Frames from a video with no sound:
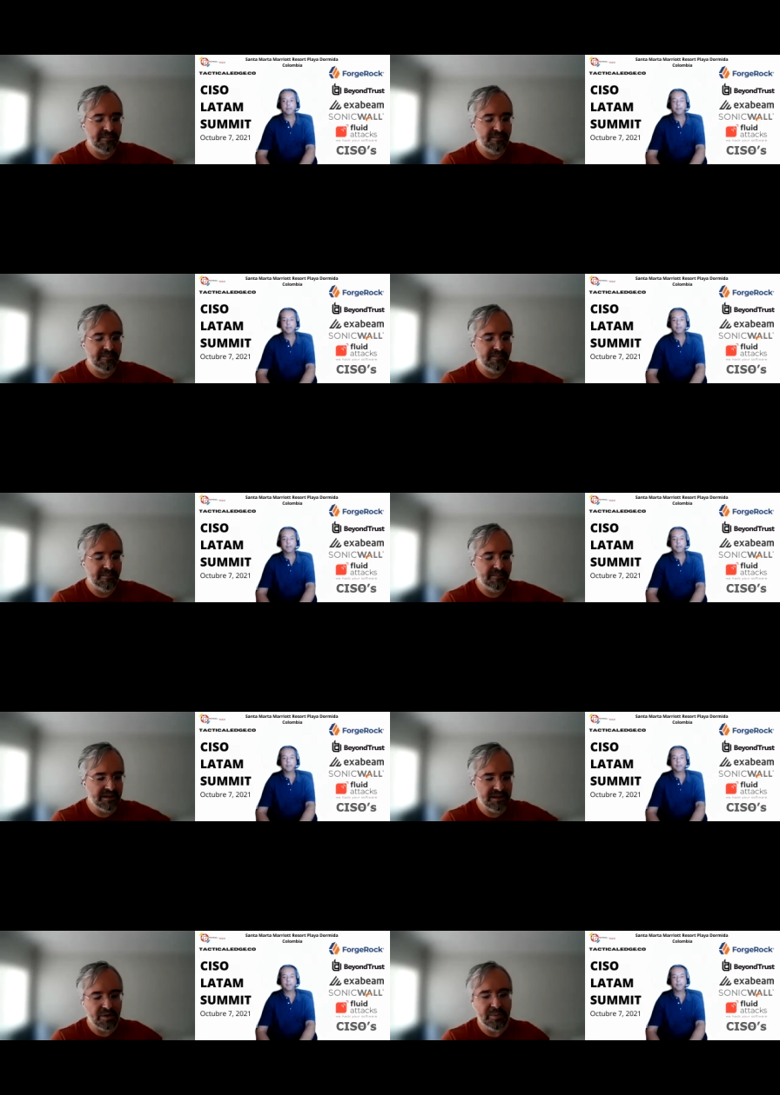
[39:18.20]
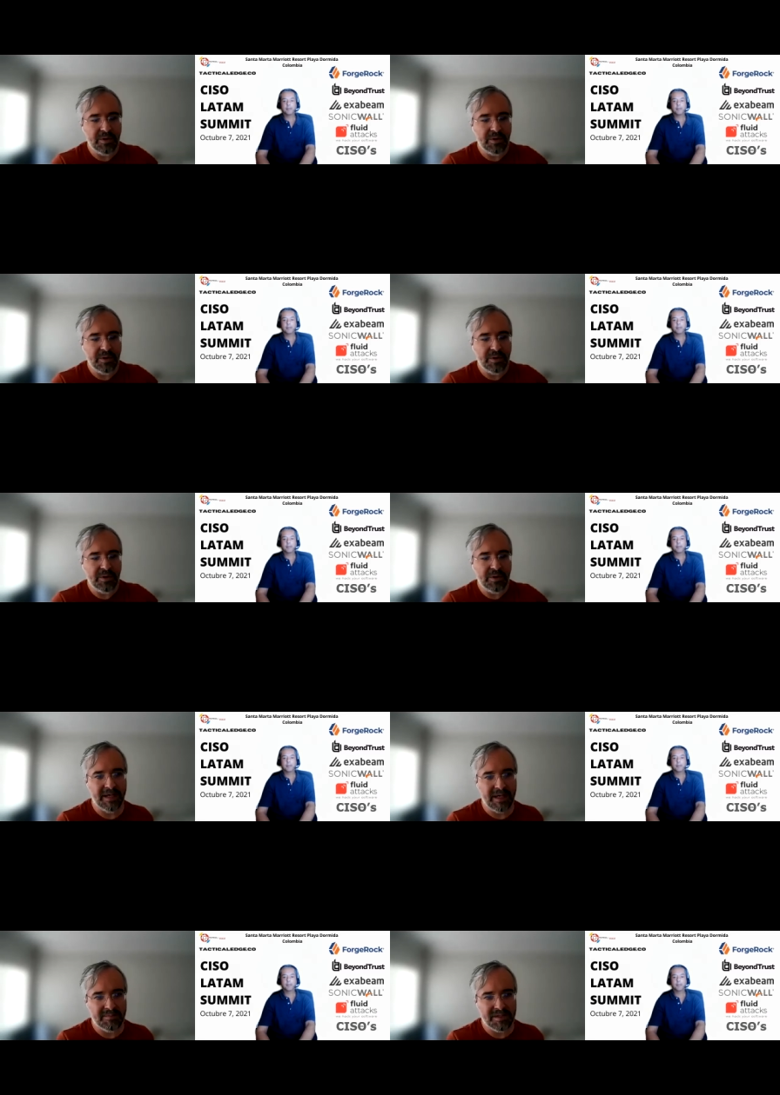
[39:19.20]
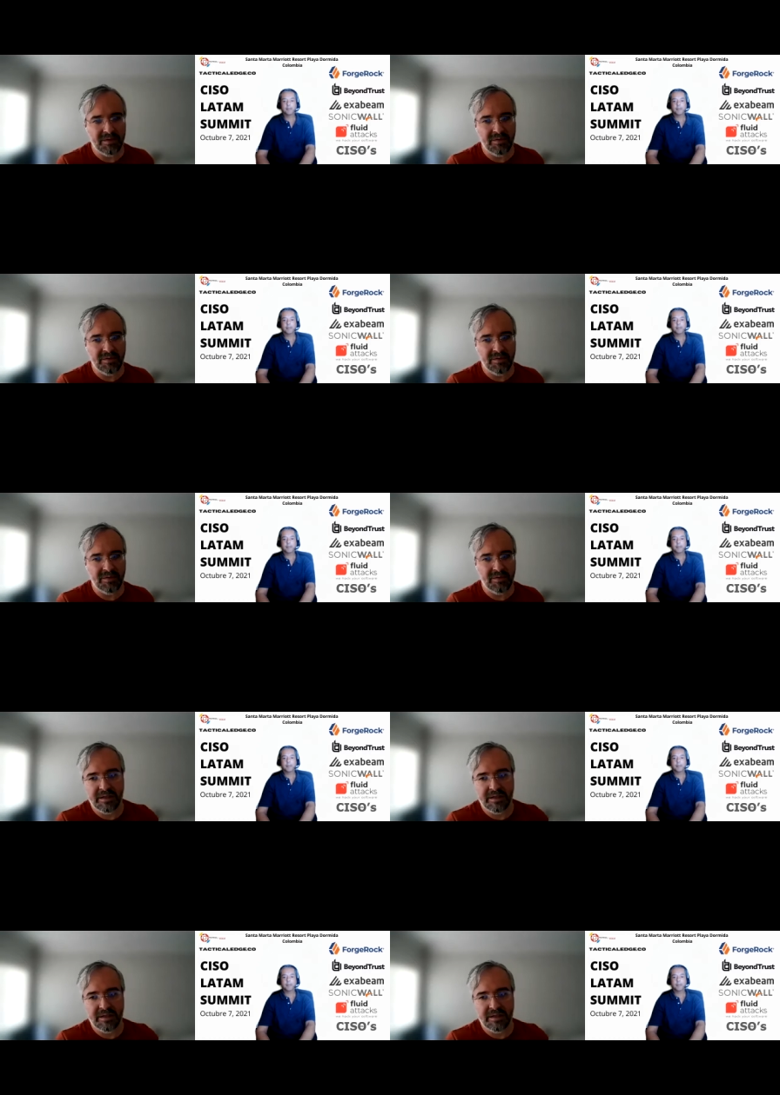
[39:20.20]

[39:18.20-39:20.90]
this community database becomes a great,